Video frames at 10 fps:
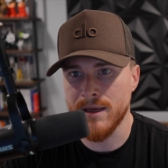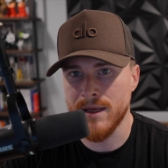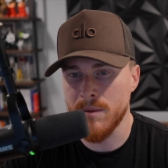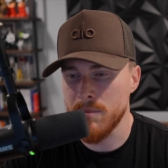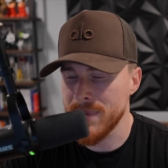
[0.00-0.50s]

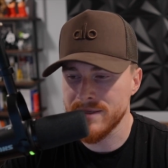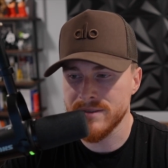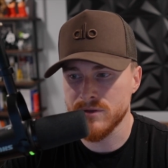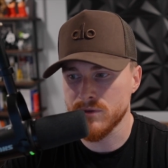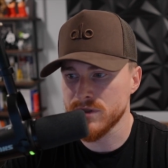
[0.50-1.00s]

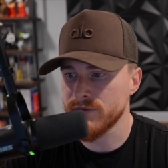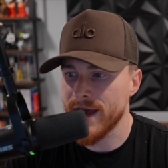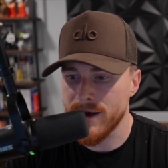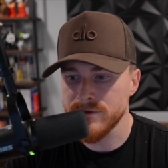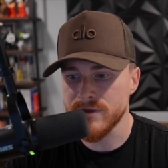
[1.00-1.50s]
amazing source of
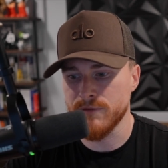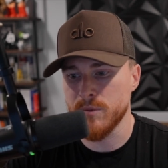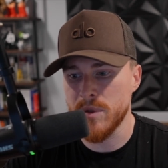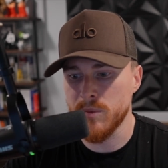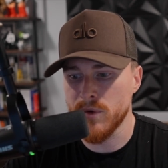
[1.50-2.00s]
housing for
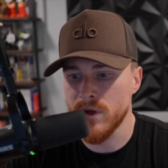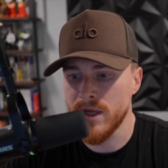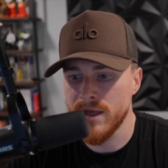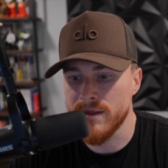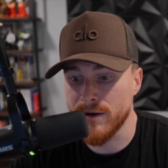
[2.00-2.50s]
people
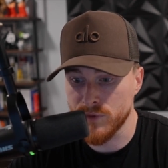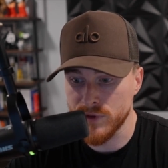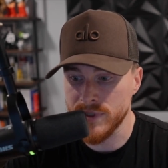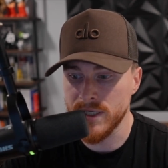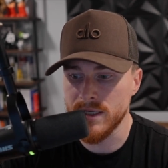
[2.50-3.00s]
that
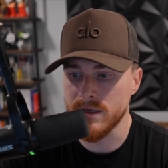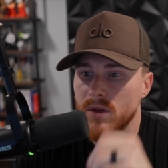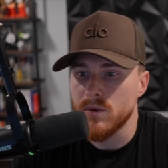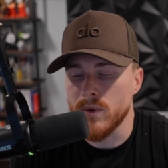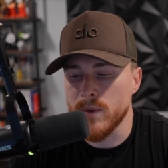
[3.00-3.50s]
really need it.
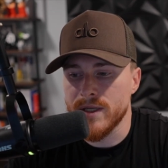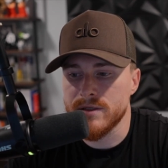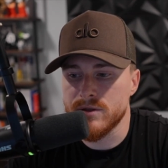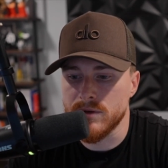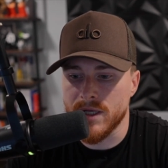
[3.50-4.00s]
We went
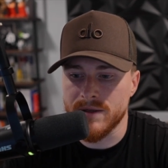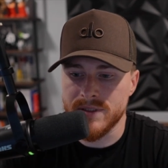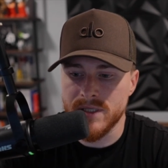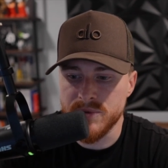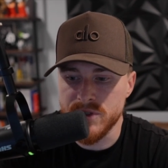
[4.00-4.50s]
into a lot of
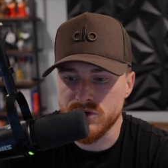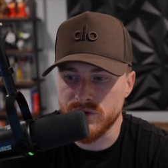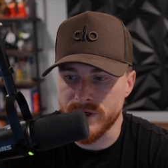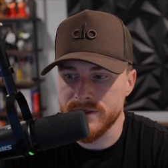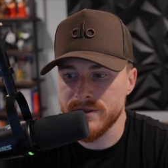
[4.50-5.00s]
tips and
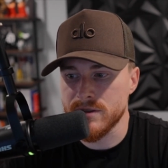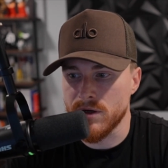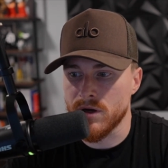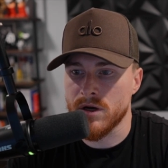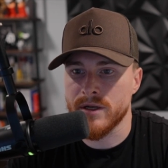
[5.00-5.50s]
tricks
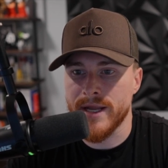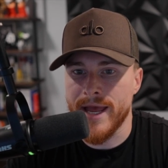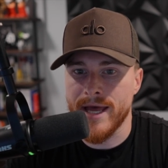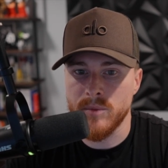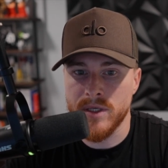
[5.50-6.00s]
on
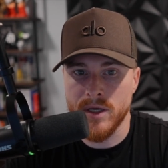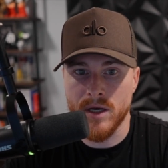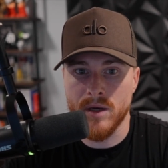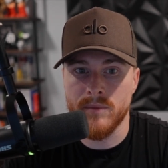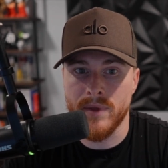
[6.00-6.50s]
how to
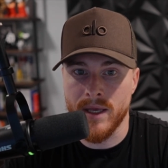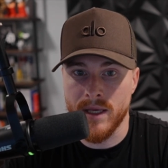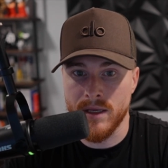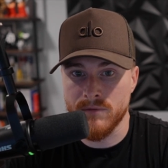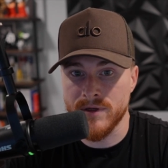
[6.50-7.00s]
become
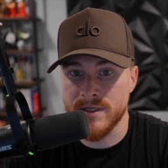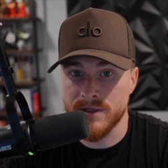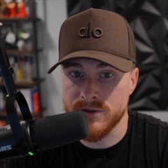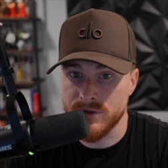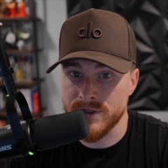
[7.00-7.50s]
a
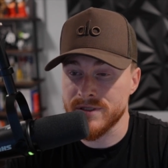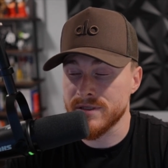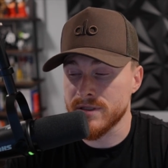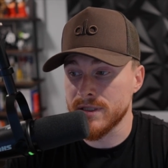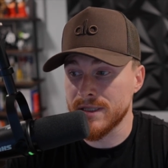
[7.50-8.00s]
residential
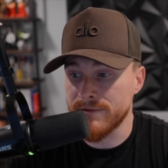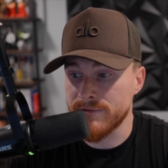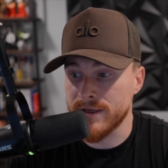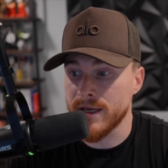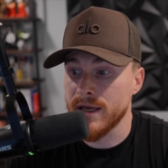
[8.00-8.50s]
assisted
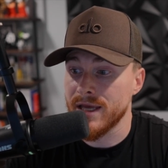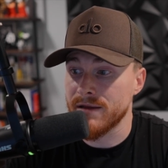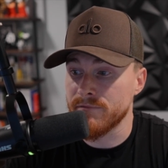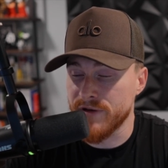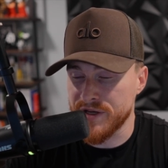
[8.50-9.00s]
living
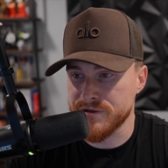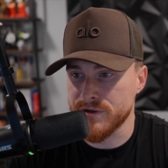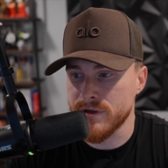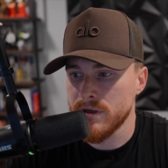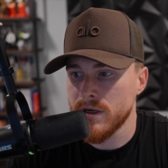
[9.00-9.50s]

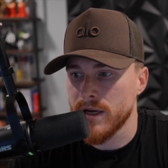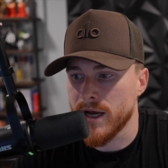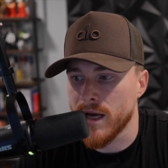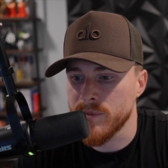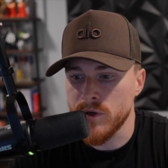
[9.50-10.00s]
investor
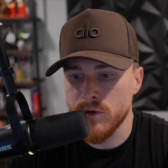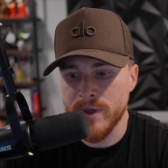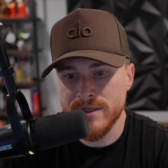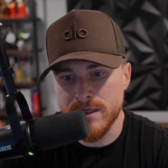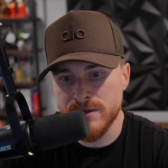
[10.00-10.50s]
and who it
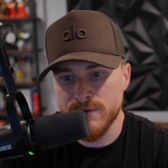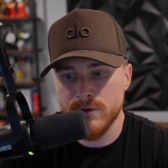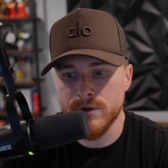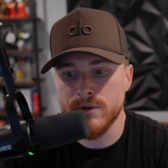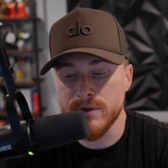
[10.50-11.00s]
makes sense for and who it